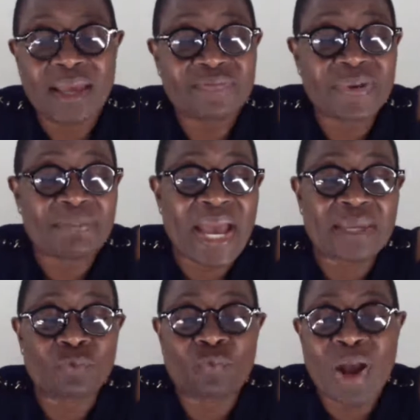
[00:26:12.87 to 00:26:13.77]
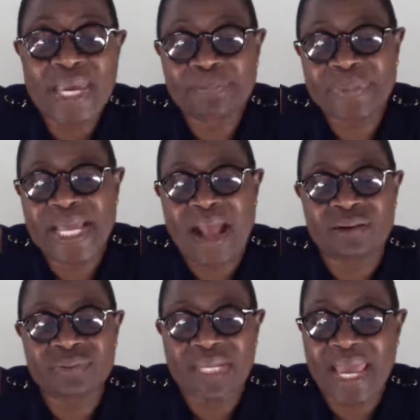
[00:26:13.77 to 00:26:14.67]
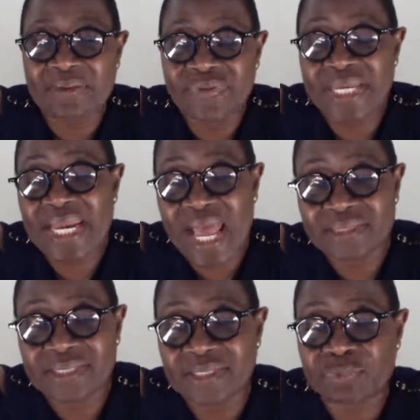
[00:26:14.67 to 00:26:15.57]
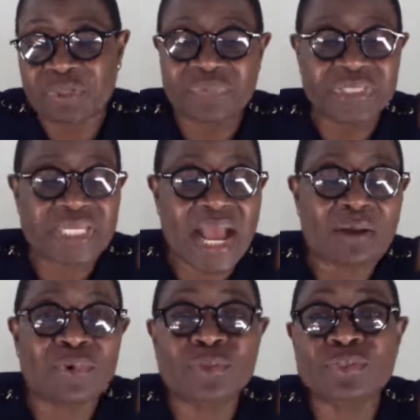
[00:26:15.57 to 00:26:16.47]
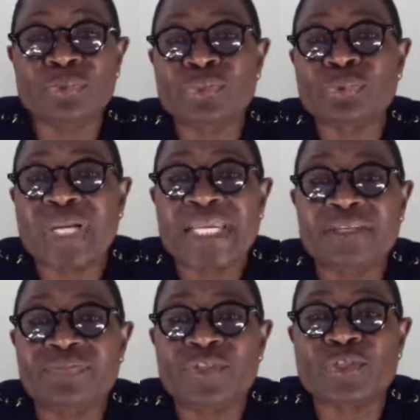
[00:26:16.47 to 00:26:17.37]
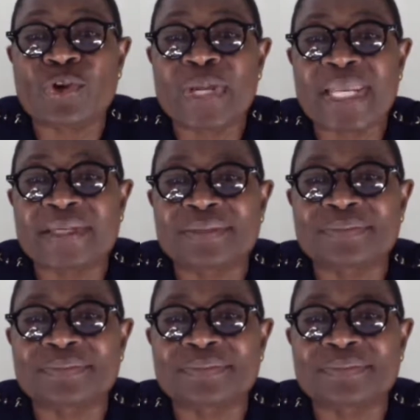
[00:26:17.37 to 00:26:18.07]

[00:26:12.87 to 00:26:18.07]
they might wipe down like the glasses with a towel used to clean the toilet.